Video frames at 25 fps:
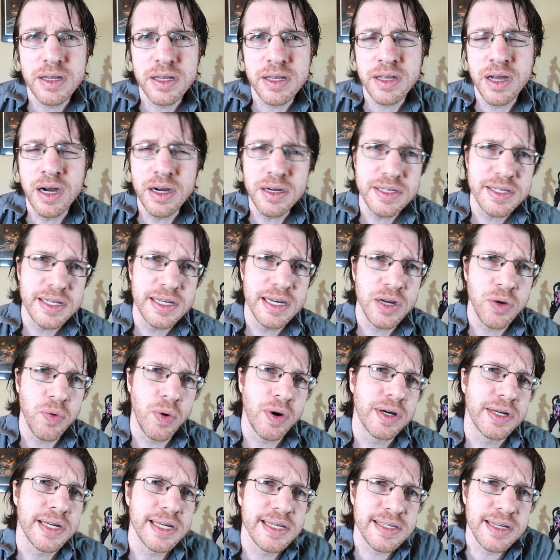Young's
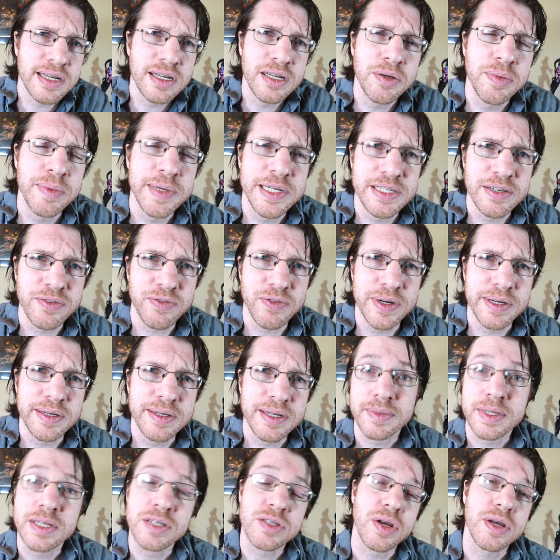inequality is a little bit different.
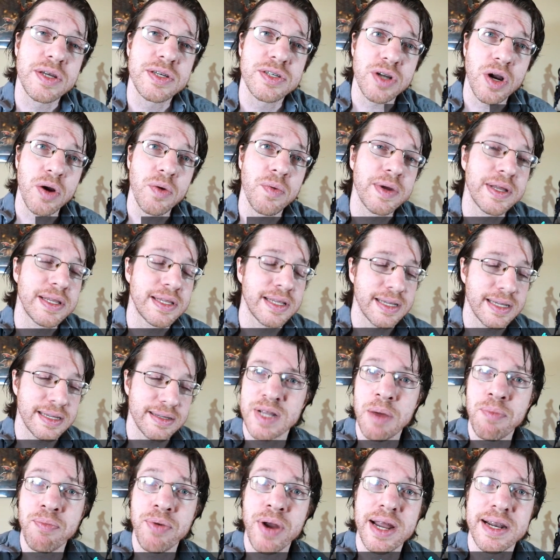So you start with
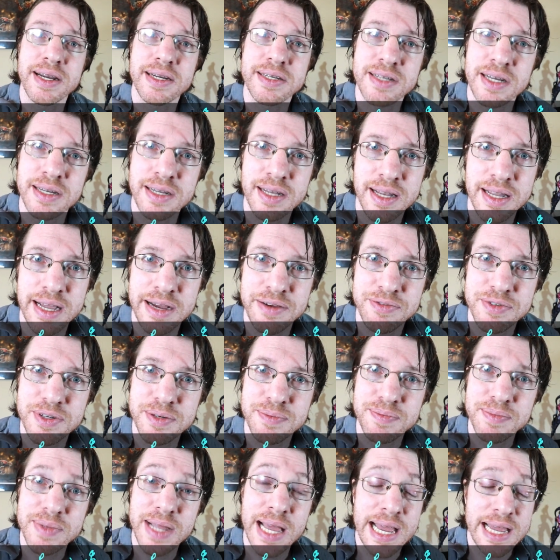a product on the left,
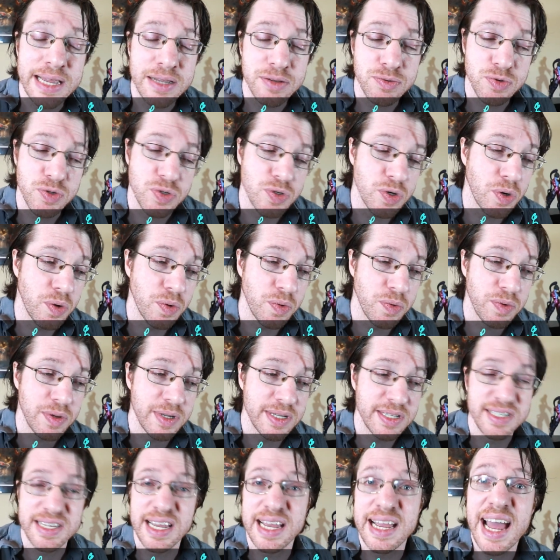and so
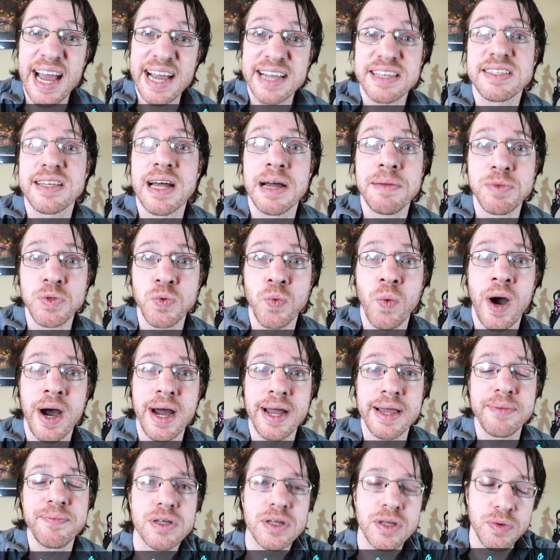say x times
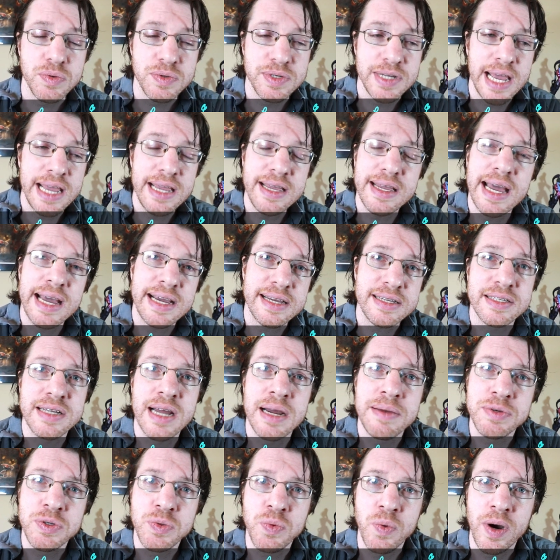y. You take x
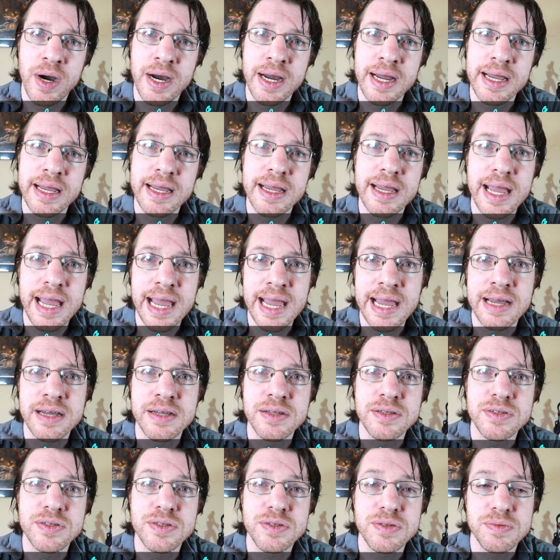times y
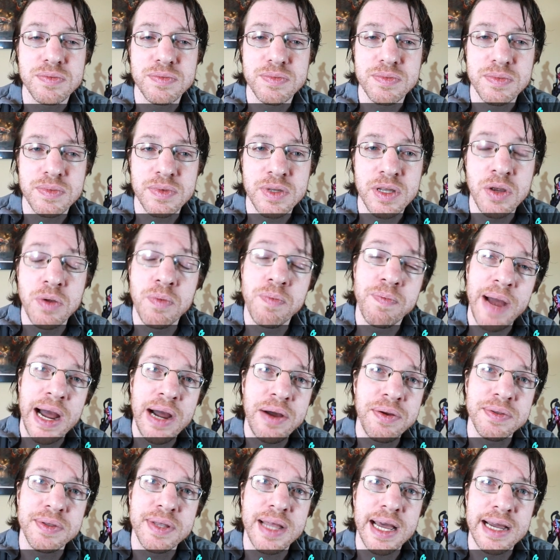and you
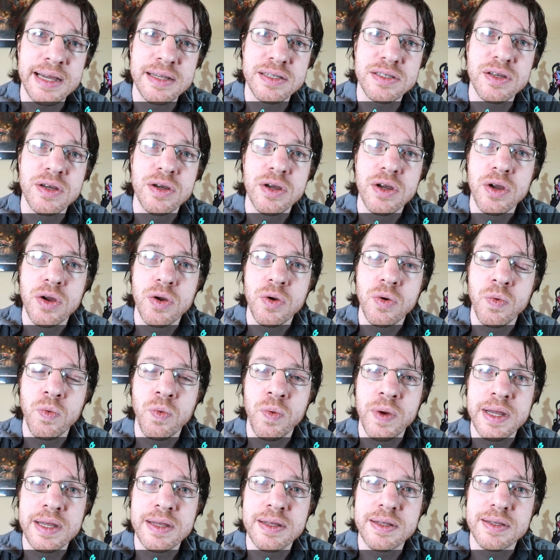bound that
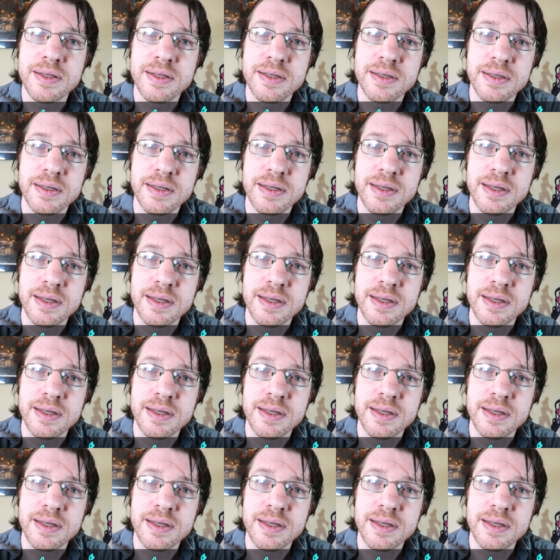with